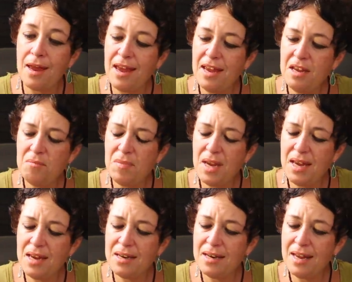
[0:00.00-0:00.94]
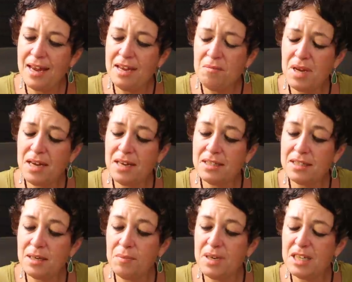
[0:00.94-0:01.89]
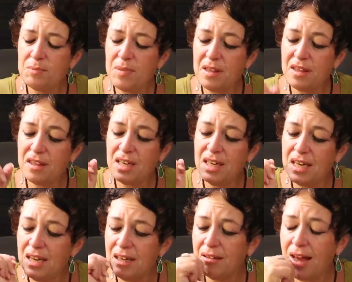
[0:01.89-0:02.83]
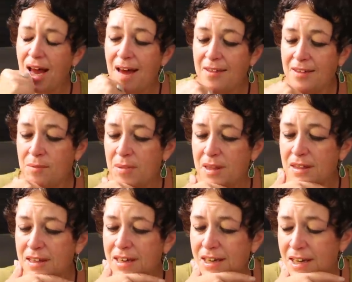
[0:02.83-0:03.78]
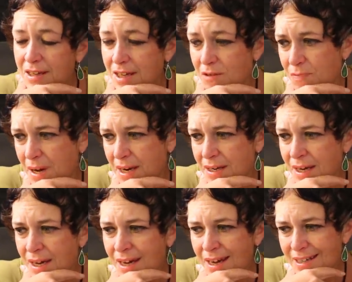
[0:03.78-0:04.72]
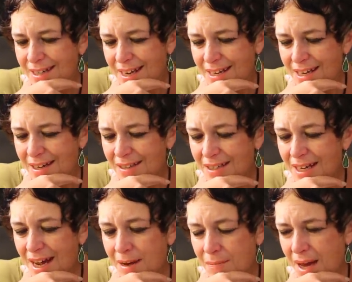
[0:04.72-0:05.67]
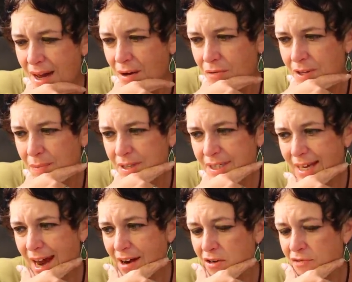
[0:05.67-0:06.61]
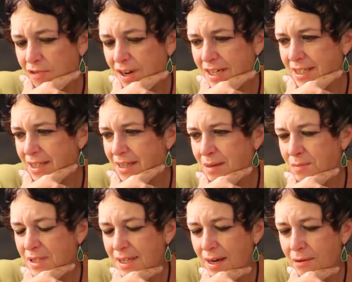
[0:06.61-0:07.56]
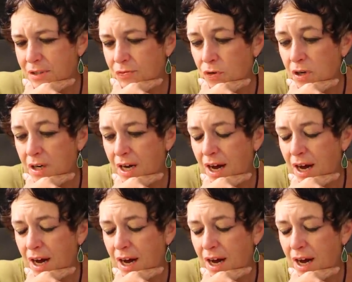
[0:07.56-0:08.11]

Hangman, hangman. Somebody's been thinking a lot. They've been thinking. They've been taking a time out. They've been sacrificing themselves for a